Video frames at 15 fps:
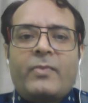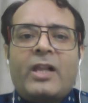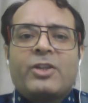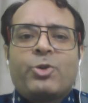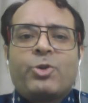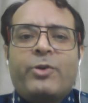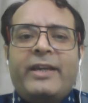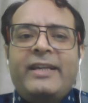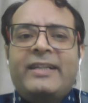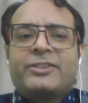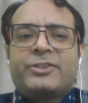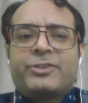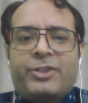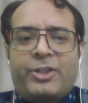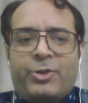So
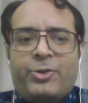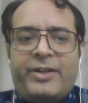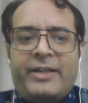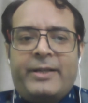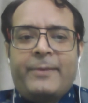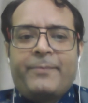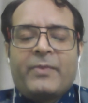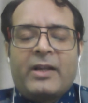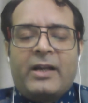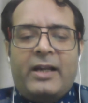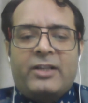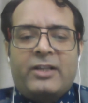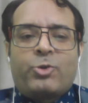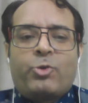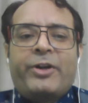each theory
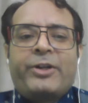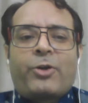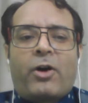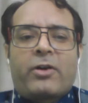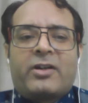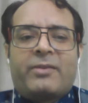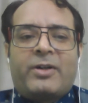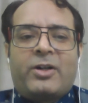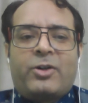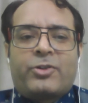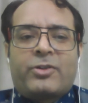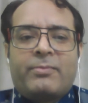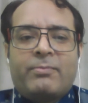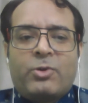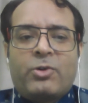is going to talk
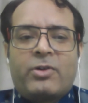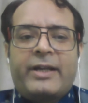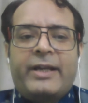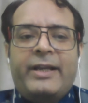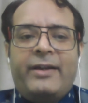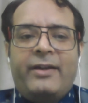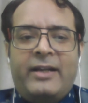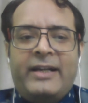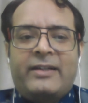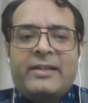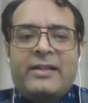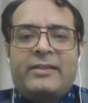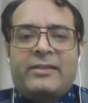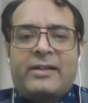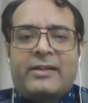about more in
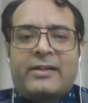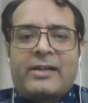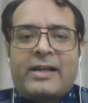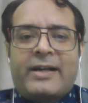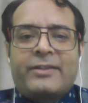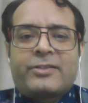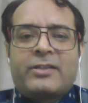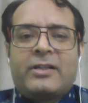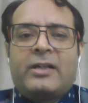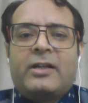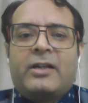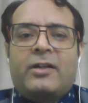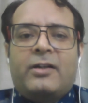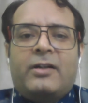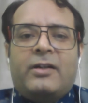detail in the class.
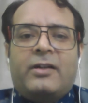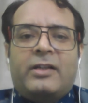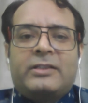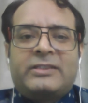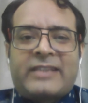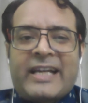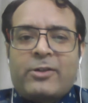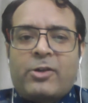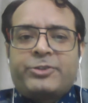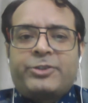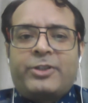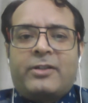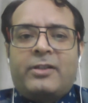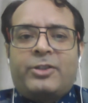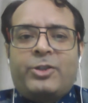
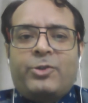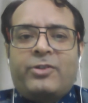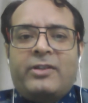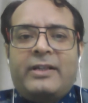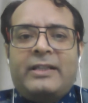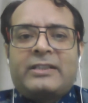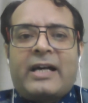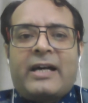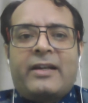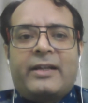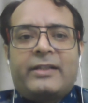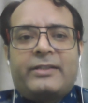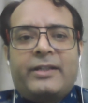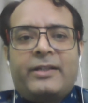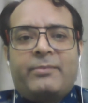Psychological theories are
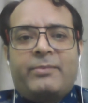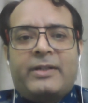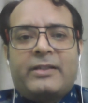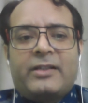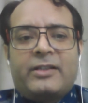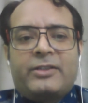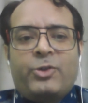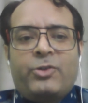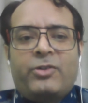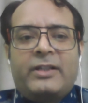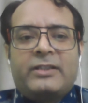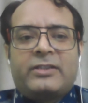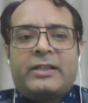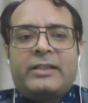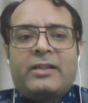nothing but the
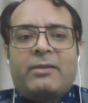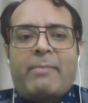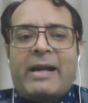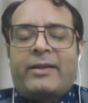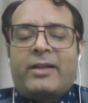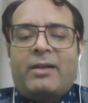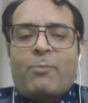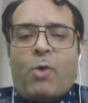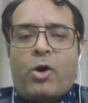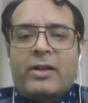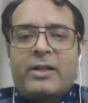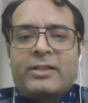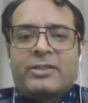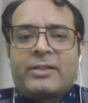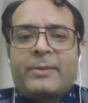theories and the mental
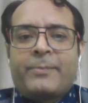models.